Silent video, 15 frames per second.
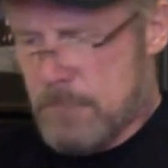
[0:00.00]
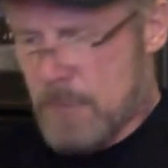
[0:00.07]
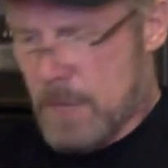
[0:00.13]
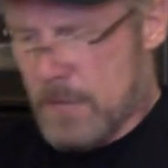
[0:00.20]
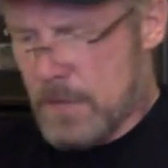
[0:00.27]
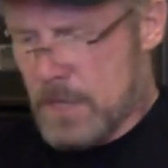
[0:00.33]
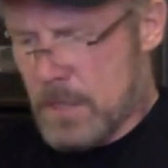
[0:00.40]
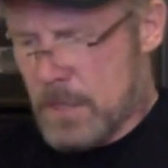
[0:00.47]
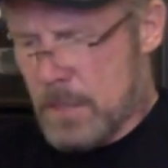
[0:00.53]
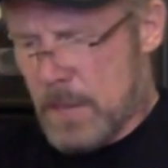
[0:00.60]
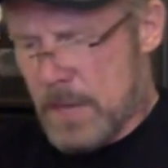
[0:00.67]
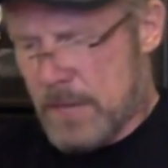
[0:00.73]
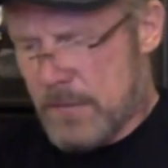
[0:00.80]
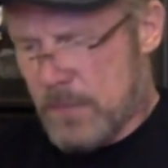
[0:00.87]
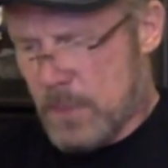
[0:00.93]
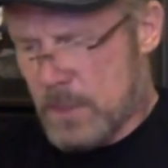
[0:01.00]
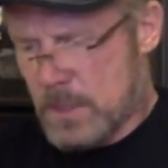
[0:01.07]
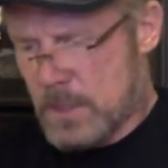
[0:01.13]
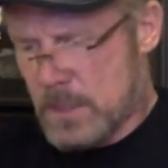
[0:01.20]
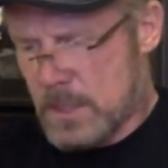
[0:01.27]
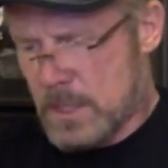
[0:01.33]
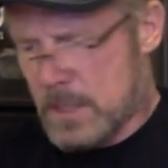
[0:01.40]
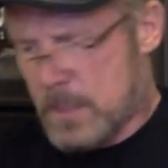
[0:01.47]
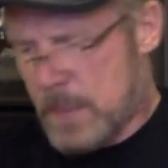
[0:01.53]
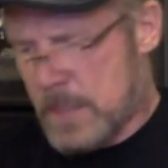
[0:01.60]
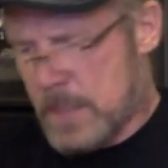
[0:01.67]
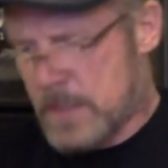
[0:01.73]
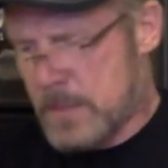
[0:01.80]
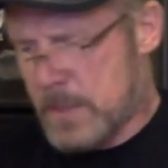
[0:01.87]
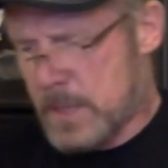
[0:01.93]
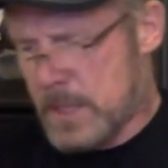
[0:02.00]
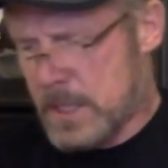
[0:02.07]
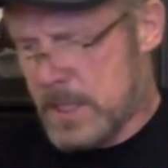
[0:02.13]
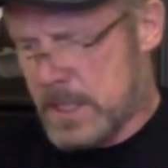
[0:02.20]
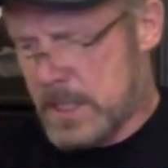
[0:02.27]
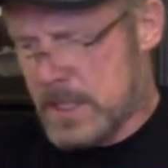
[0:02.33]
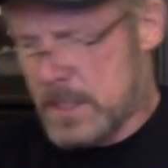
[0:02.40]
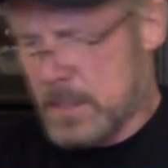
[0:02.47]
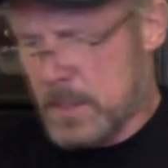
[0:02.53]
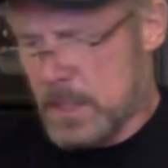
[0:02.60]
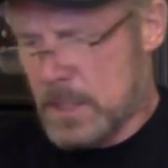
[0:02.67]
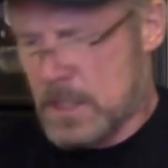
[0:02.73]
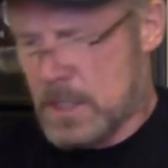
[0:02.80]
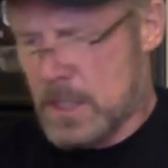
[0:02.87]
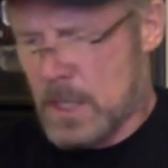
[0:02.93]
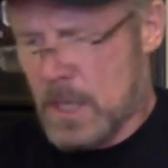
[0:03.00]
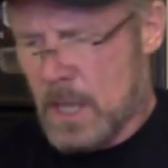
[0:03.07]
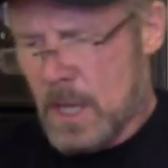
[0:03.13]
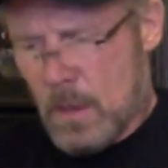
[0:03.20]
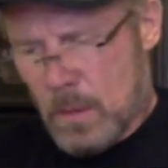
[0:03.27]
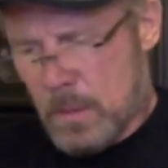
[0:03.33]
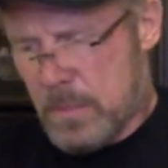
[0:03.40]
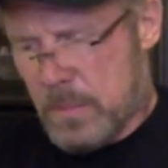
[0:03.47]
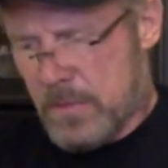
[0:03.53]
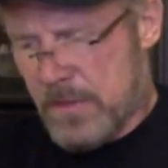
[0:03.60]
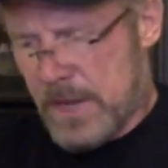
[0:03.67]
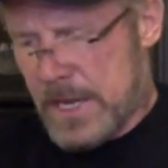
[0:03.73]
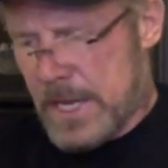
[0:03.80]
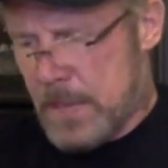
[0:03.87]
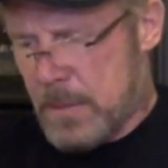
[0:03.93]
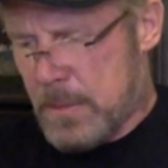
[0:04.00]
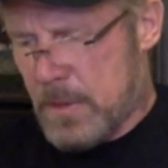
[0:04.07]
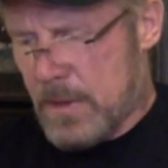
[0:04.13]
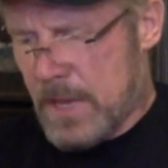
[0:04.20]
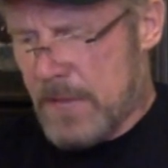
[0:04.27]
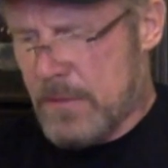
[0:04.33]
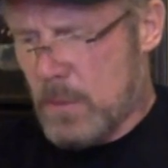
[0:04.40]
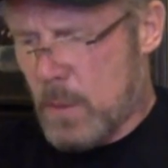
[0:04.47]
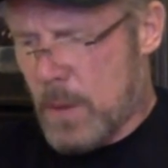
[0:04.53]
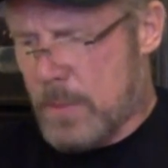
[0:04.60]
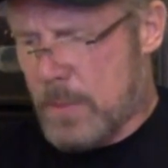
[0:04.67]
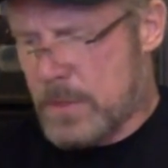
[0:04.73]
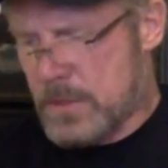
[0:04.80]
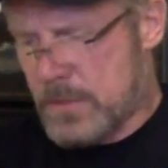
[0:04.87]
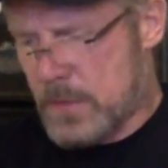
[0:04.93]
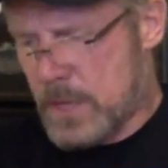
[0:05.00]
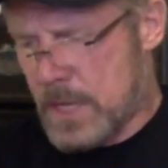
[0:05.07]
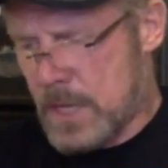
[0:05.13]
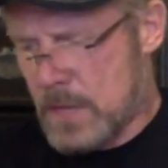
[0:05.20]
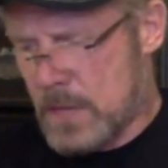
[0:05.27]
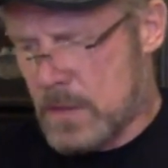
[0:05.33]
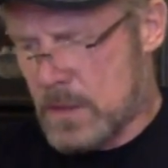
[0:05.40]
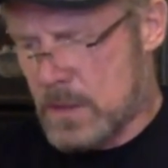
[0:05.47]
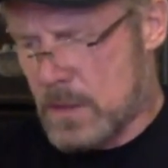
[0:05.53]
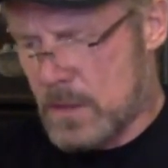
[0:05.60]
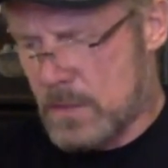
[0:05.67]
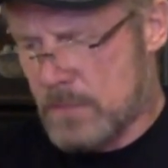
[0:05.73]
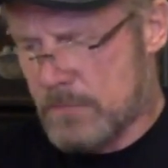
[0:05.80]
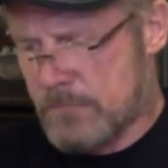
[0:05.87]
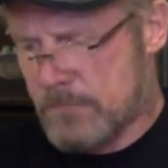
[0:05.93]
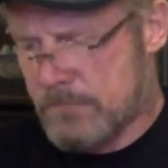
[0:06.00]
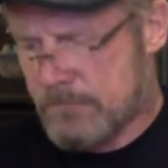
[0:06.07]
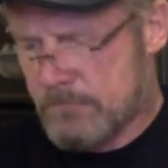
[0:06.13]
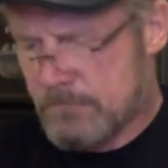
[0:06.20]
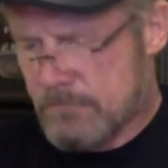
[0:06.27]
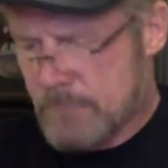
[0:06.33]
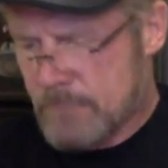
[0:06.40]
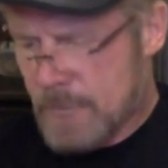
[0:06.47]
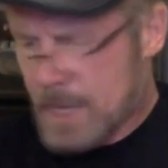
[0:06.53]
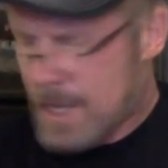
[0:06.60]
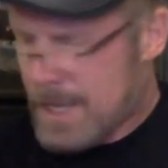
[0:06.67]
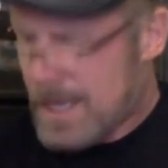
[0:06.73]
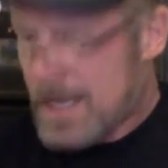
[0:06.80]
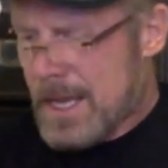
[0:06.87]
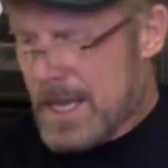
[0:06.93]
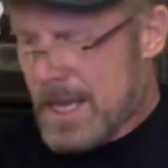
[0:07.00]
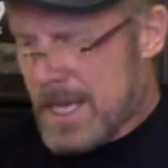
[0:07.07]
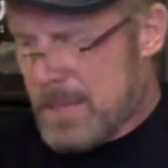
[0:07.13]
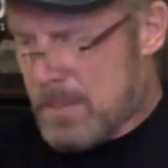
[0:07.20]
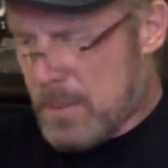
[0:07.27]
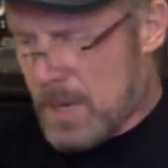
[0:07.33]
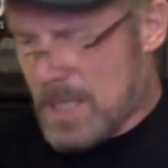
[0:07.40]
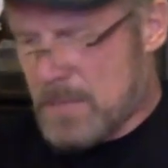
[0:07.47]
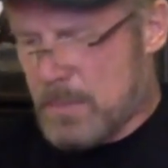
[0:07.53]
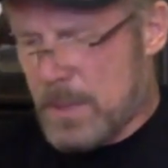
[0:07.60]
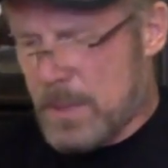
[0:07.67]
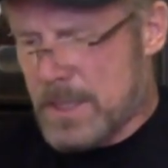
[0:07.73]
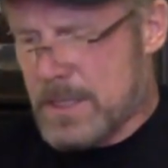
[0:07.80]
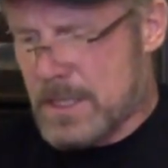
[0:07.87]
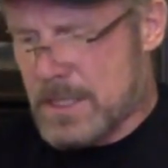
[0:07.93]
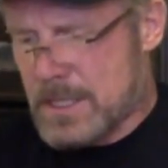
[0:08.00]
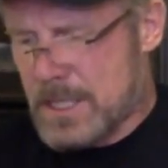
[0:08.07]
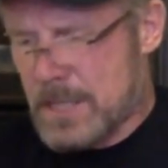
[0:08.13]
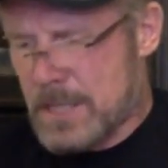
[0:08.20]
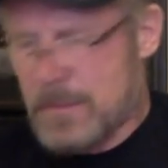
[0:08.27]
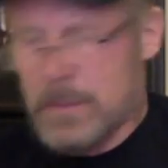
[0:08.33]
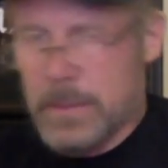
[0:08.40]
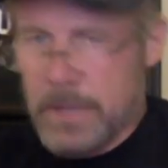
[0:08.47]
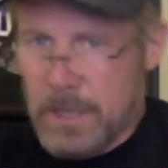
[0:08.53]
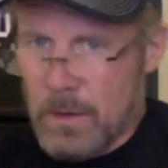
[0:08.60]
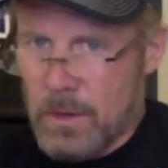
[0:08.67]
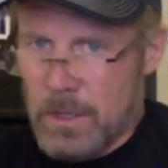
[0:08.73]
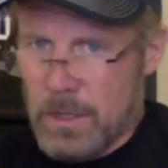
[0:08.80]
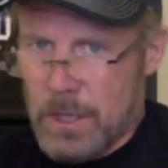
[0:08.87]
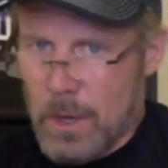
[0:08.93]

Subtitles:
of the combined forces and the possibility that the militia would provide heavy weapons for a counterassault, a prospect that seemed to be going